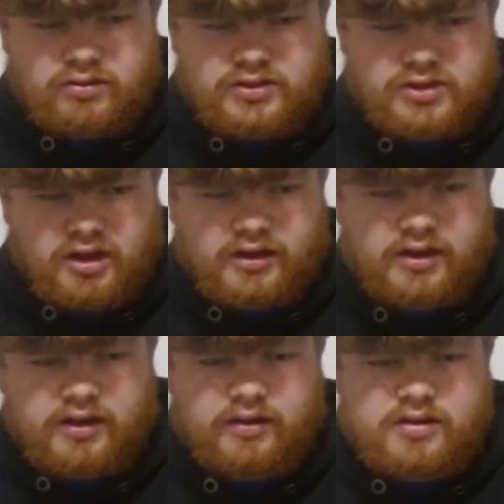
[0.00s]
or
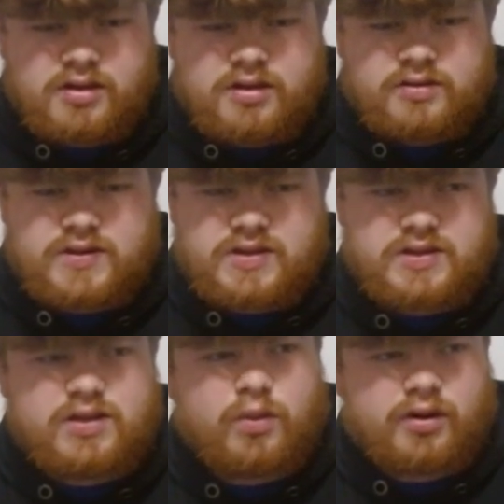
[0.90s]
shocking to
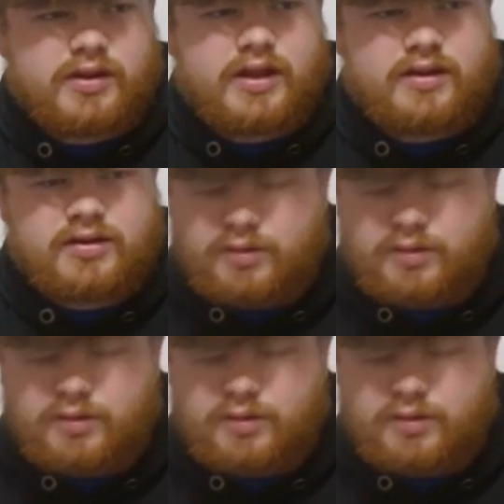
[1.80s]
see where they end